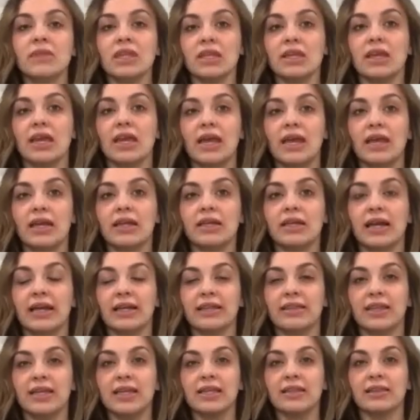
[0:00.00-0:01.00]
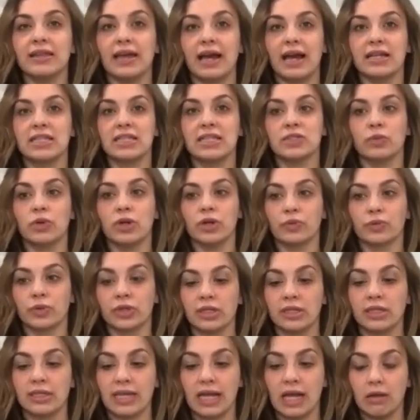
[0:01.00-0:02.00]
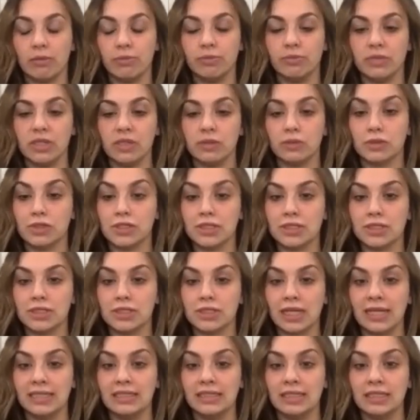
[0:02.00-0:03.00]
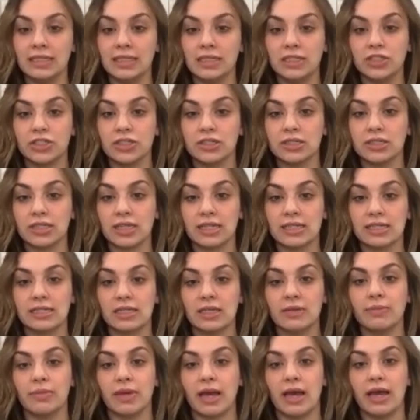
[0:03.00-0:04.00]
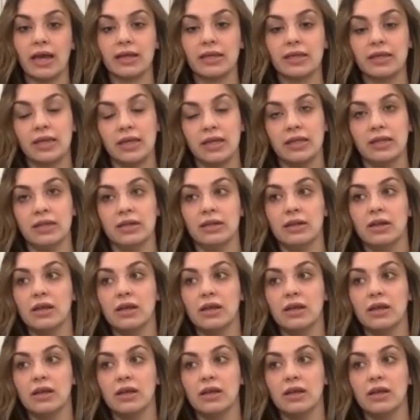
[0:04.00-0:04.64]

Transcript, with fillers: And I think that's what really helped me was I didn't just like sit back and,